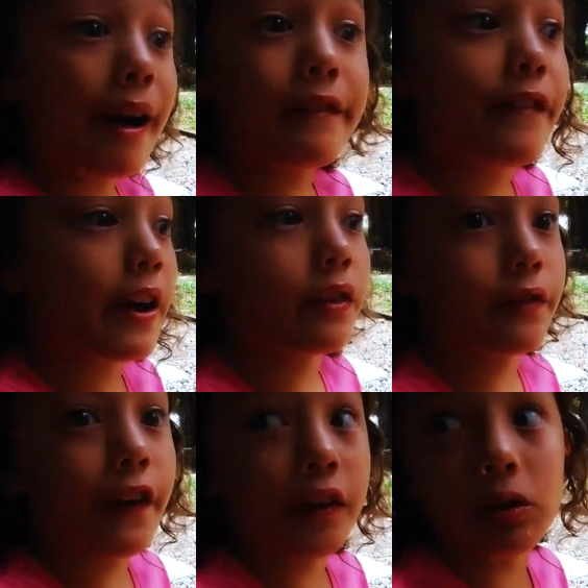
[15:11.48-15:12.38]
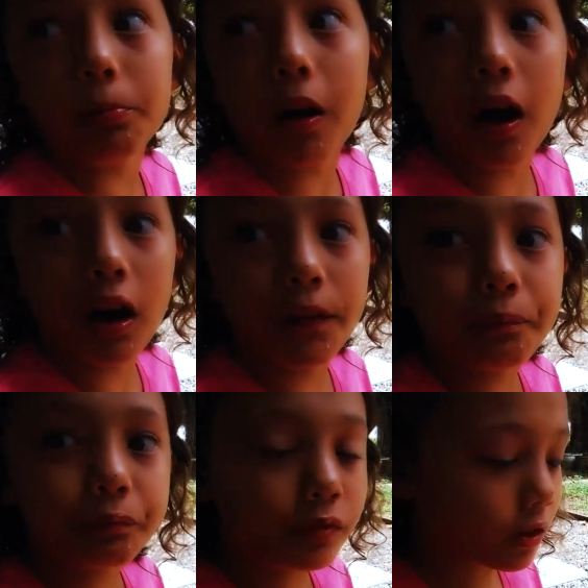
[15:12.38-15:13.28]
my favorite favorite part
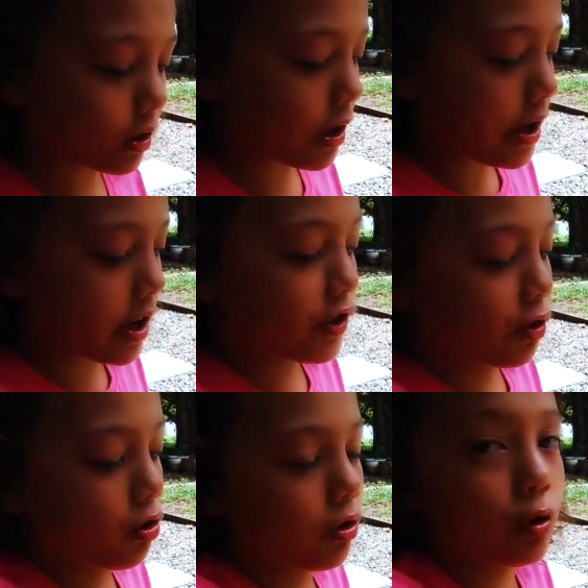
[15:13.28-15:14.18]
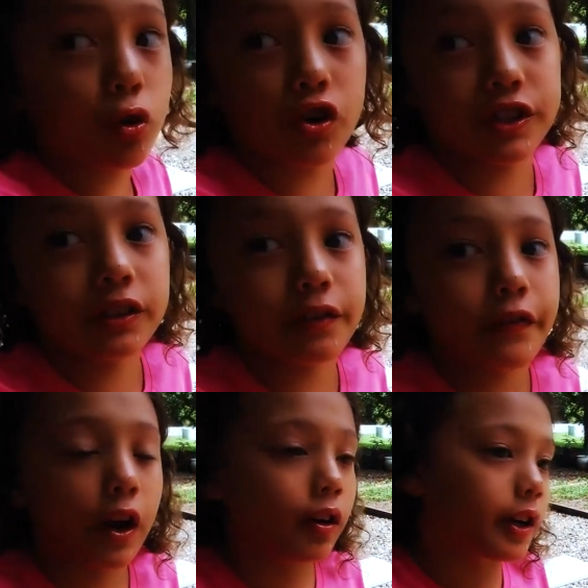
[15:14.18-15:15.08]
is cr crossing the
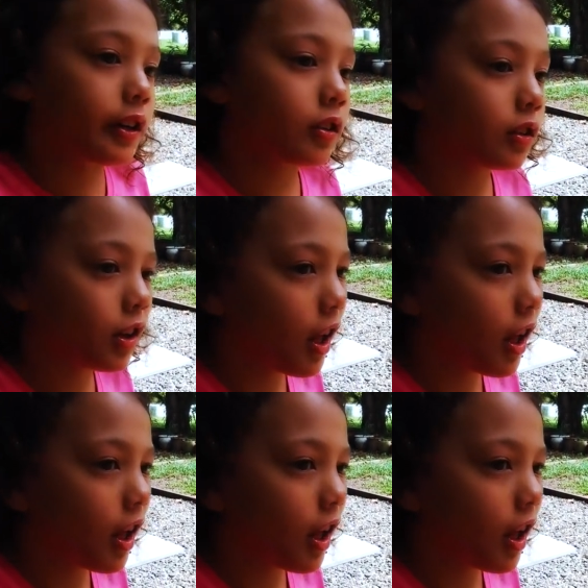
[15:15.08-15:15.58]
ferry. Hmm.